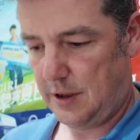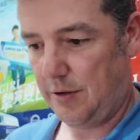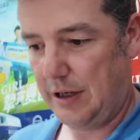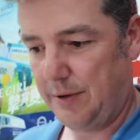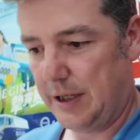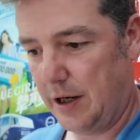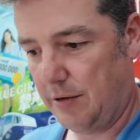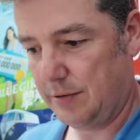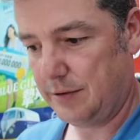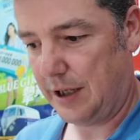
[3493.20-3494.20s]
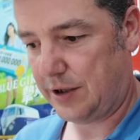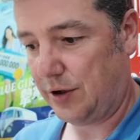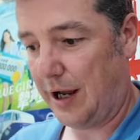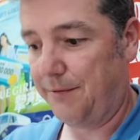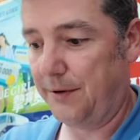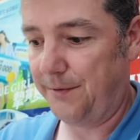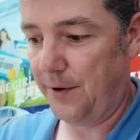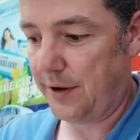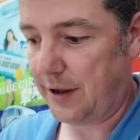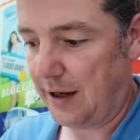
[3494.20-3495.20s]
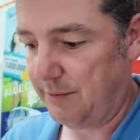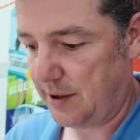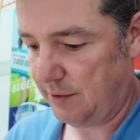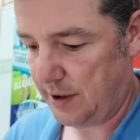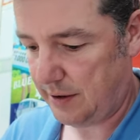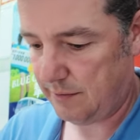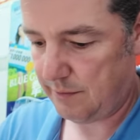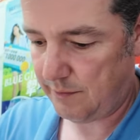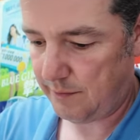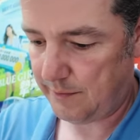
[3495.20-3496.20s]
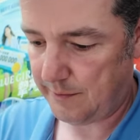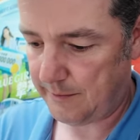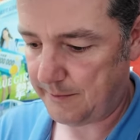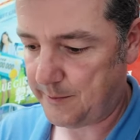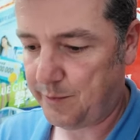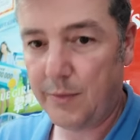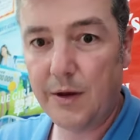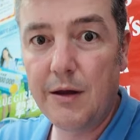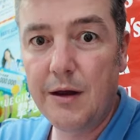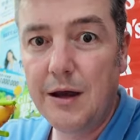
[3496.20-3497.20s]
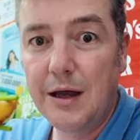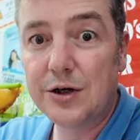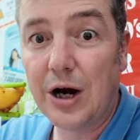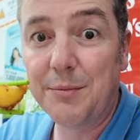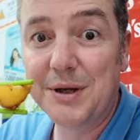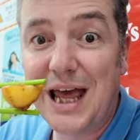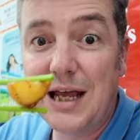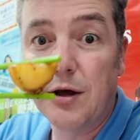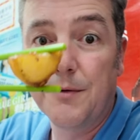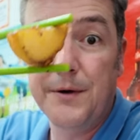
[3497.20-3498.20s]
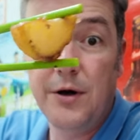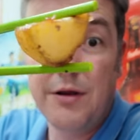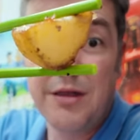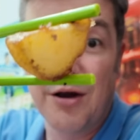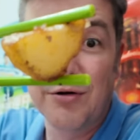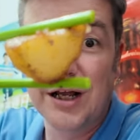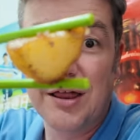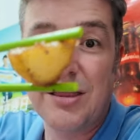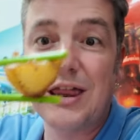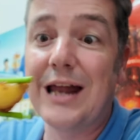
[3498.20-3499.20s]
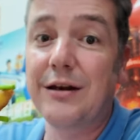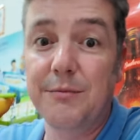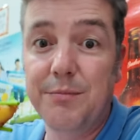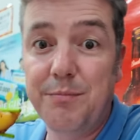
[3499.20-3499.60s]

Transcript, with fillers: So here we go. Let's try it for the first time, shall we? Yeah, I'm gonna try the potato first. So just standard